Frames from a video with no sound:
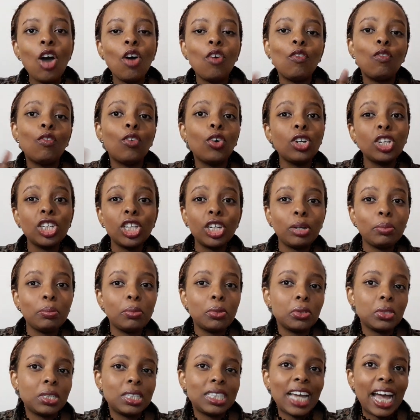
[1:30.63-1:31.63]

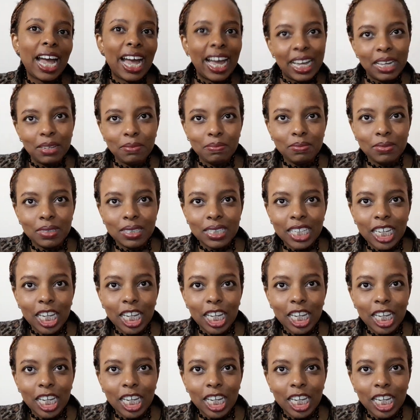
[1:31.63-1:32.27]
vulnerable times